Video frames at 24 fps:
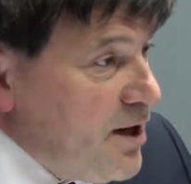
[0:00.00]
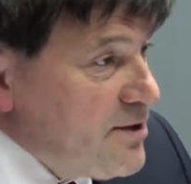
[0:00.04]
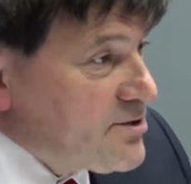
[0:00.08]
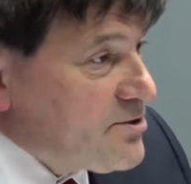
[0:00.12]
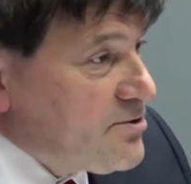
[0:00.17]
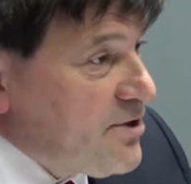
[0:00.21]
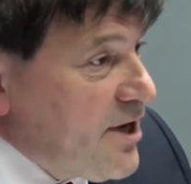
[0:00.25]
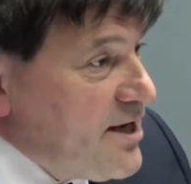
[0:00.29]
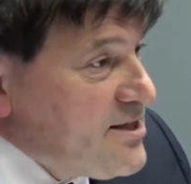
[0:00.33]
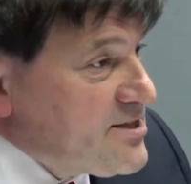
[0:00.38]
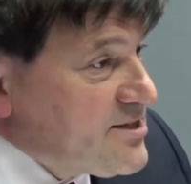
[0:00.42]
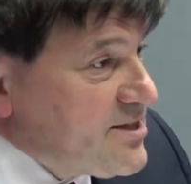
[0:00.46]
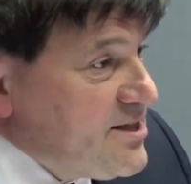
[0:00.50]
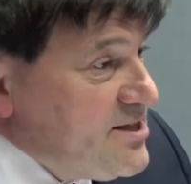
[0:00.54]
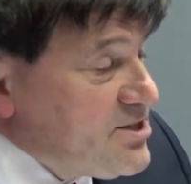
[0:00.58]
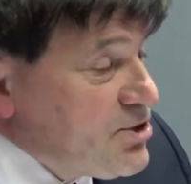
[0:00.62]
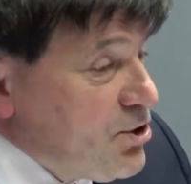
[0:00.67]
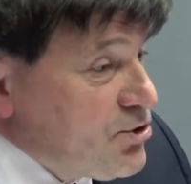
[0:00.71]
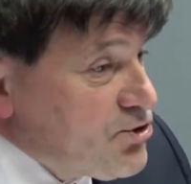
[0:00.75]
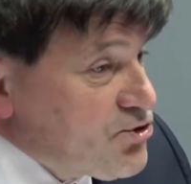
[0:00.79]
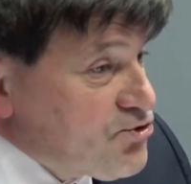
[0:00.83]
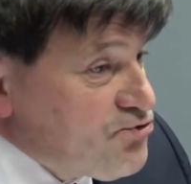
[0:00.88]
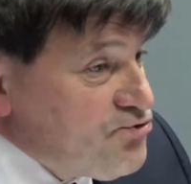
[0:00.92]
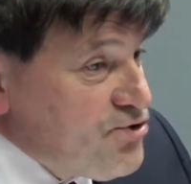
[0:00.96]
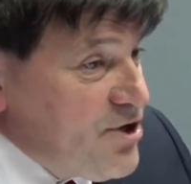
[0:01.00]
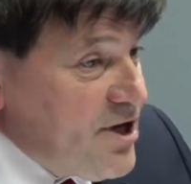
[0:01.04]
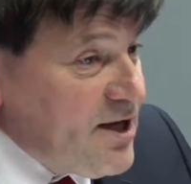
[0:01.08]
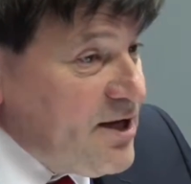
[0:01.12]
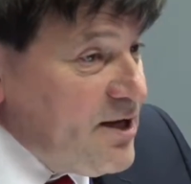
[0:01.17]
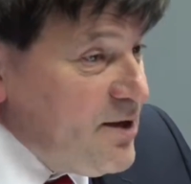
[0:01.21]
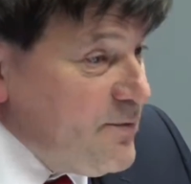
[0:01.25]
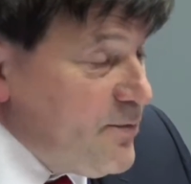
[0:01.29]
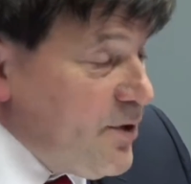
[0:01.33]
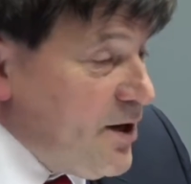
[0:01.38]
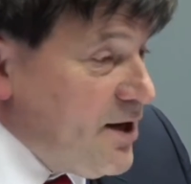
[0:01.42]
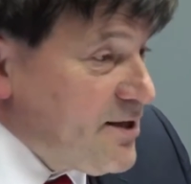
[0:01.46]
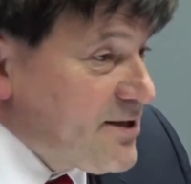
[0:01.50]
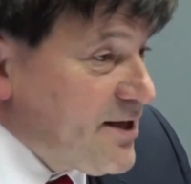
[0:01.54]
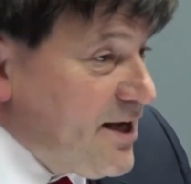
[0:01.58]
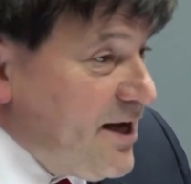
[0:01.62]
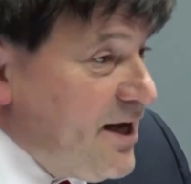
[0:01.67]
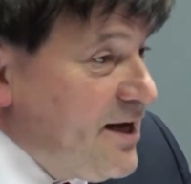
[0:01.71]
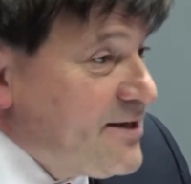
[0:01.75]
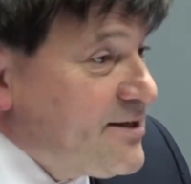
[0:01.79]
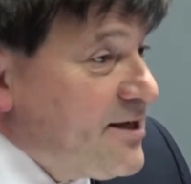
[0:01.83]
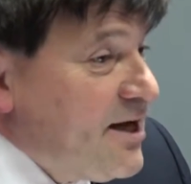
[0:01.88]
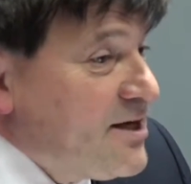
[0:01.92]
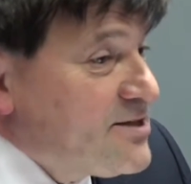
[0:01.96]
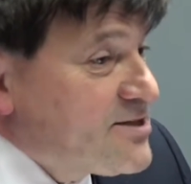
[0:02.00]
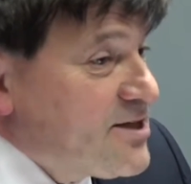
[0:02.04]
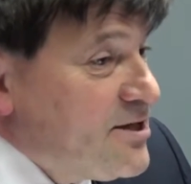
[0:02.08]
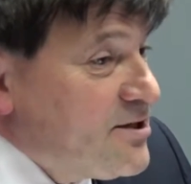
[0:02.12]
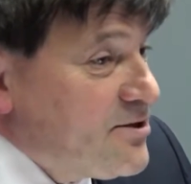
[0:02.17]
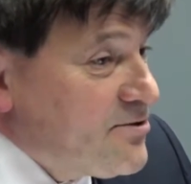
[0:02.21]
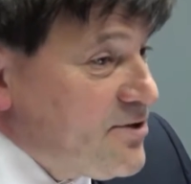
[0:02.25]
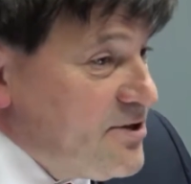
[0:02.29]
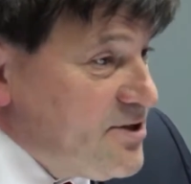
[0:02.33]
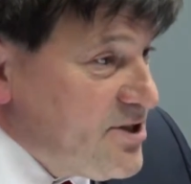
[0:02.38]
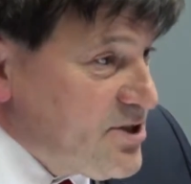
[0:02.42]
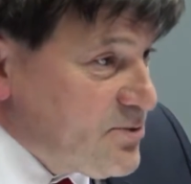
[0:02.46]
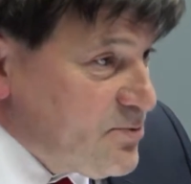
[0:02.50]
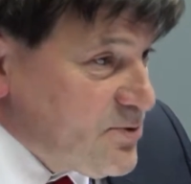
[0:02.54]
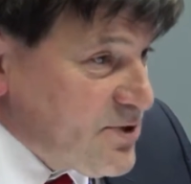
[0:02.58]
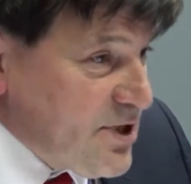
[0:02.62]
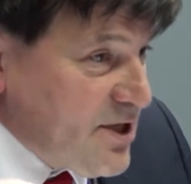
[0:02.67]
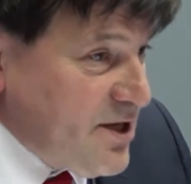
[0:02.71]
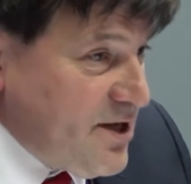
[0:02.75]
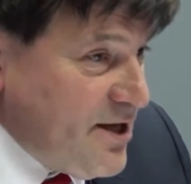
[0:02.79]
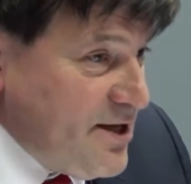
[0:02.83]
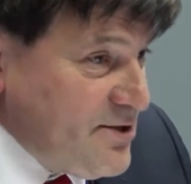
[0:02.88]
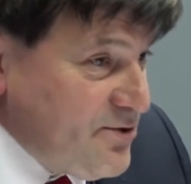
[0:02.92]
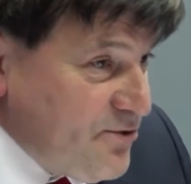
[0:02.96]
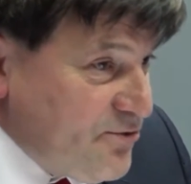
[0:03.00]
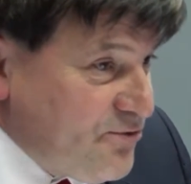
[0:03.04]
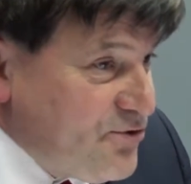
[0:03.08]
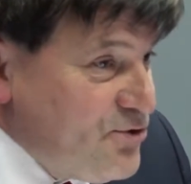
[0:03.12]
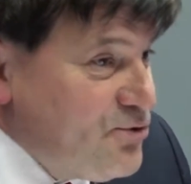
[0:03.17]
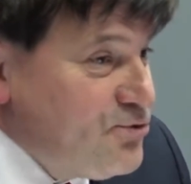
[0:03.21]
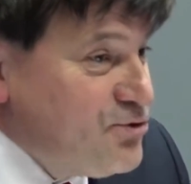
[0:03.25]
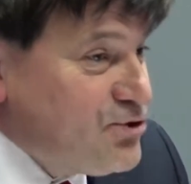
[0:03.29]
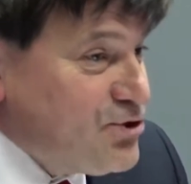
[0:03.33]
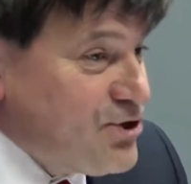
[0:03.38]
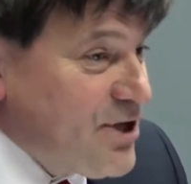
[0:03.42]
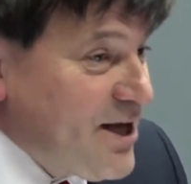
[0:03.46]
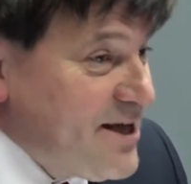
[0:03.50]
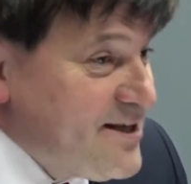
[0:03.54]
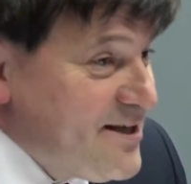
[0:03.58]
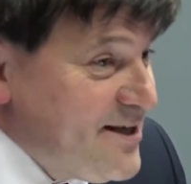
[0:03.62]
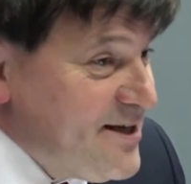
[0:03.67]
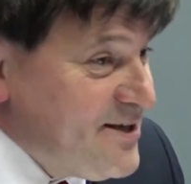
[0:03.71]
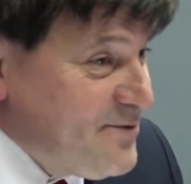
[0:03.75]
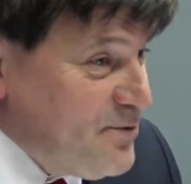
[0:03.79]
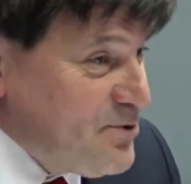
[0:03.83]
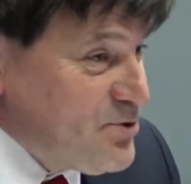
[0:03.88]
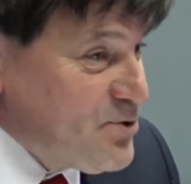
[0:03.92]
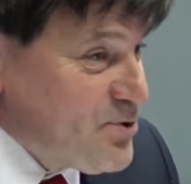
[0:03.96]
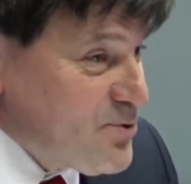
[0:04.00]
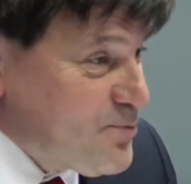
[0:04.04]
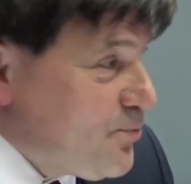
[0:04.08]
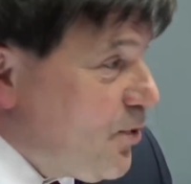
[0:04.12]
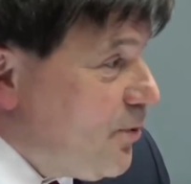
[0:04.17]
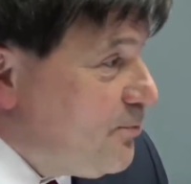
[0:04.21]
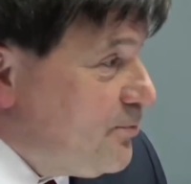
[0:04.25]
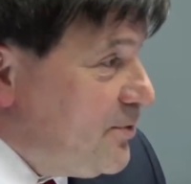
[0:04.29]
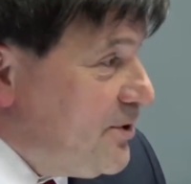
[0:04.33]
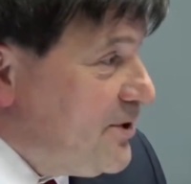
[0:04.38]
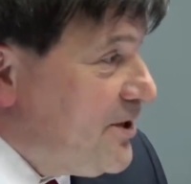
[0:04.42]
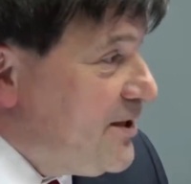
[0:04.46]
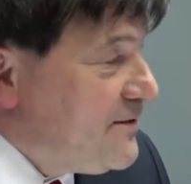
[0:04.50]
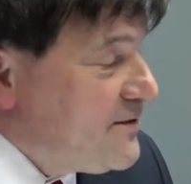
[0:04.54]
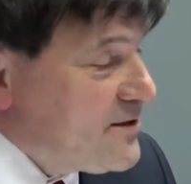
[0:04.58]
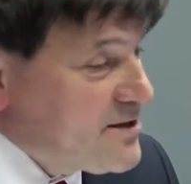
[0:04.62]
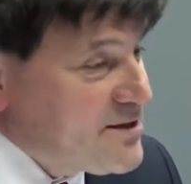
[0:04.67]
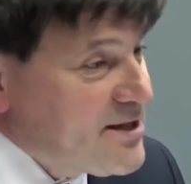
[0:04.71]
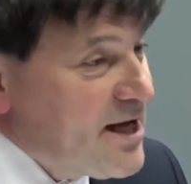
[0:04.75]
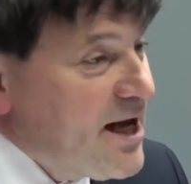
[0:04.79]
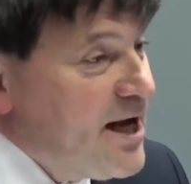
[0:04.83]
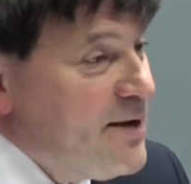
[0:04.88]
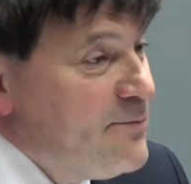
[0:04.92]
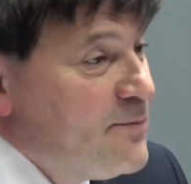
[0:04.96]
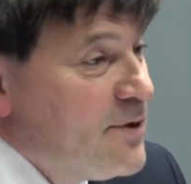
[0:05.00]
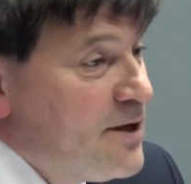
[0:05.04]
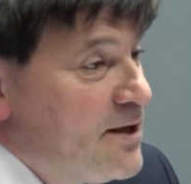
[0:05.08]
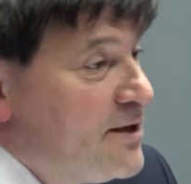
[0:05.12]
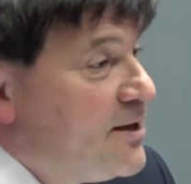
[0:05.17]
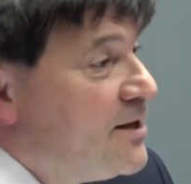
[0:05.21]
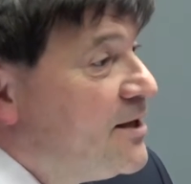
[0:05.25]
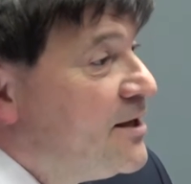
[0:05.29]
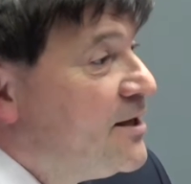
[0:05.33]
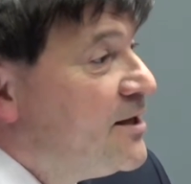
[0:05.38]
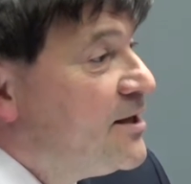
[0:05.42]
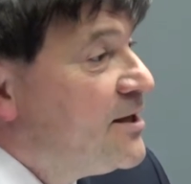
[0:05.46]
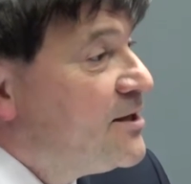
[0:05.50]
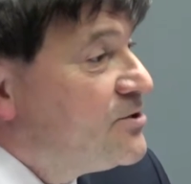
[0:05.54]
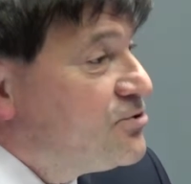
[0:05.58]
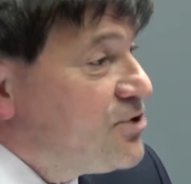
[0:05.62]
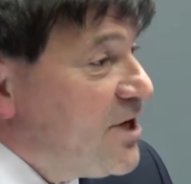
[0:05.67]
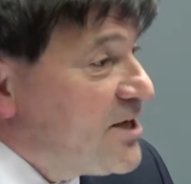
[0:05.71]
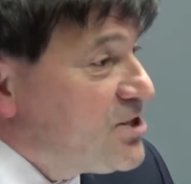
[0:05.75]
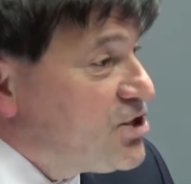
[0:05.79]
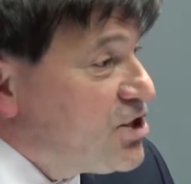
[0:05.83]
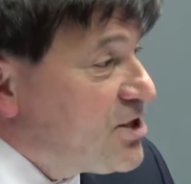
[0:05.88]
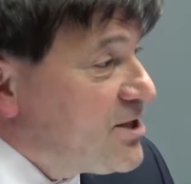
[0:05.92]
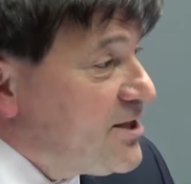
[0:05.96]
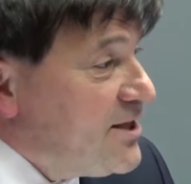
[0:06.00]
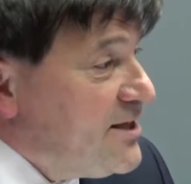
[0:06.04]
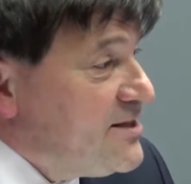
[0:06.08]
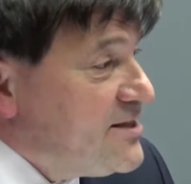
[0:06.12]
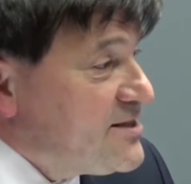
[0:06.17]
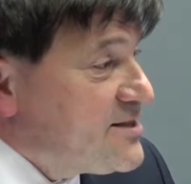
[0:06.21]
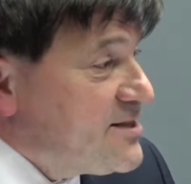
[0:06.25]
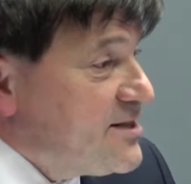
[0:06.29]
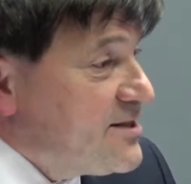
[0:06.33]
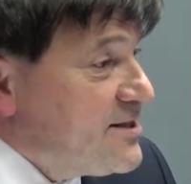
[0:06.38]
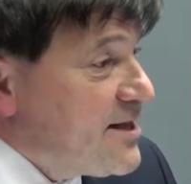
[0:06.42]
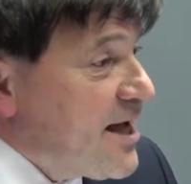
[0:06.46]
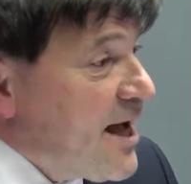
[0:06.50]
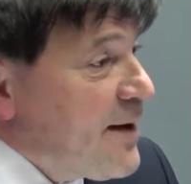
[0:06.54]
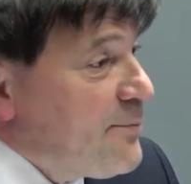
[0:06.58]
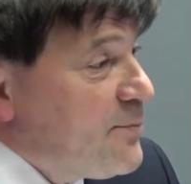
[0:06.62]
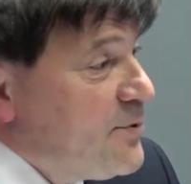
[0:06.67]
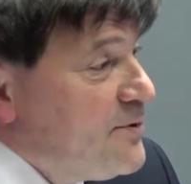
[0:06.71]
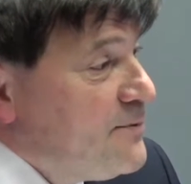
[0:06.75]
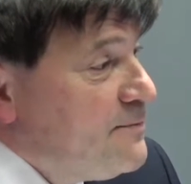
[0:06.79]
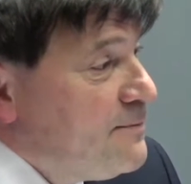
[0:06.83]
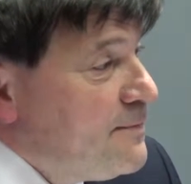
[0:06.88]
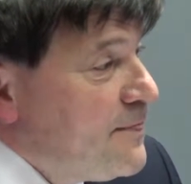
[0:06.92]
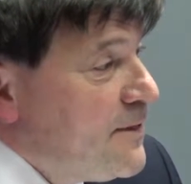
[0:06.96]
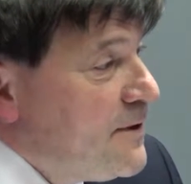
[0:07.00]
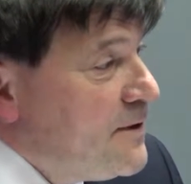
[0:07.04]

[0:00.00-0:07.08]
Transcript: Kreisky's Austria, part Kardar's Hungary. This was a kind of fusion idea which was popular at the time. Tragically, this didn't happen.